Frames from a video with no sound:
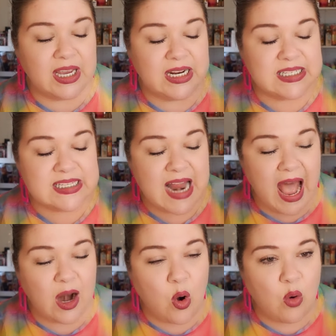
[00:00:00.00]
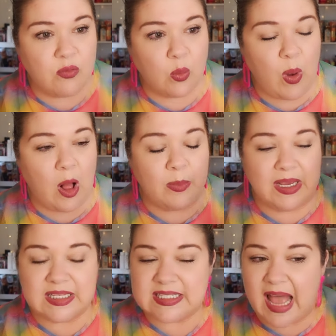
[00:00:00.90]
It is not overwhelming.
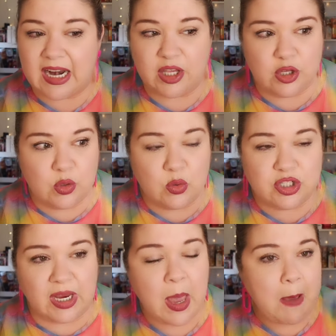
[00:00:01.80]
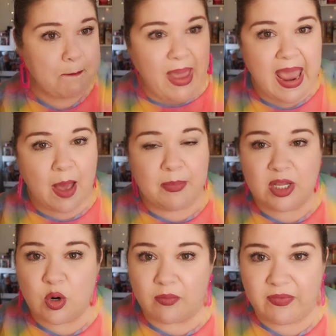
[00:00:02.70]
It's not a huge, like, bam,
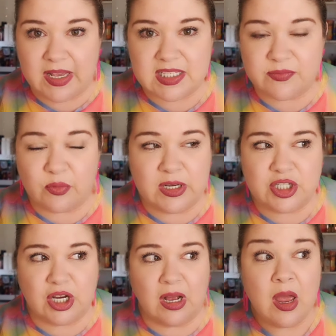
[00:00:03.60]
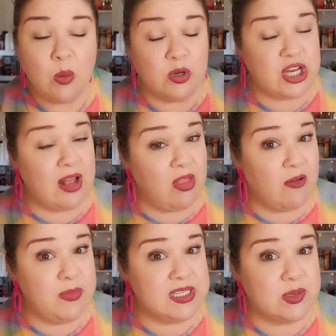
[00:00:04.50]
in your face freesia, which I
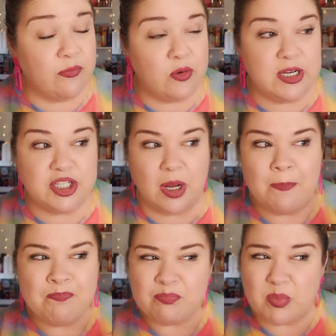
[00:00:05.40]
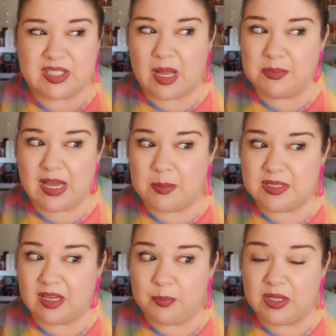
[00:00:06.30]
love me some freesia, but sometimes
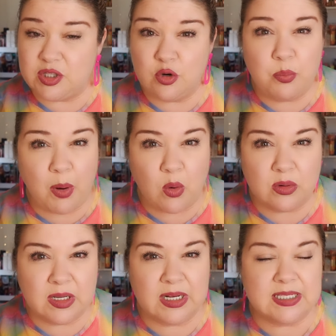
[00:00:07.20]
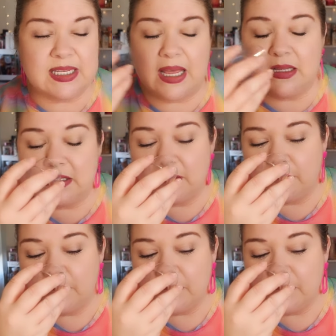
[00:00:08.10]
it can be too potent in a scent.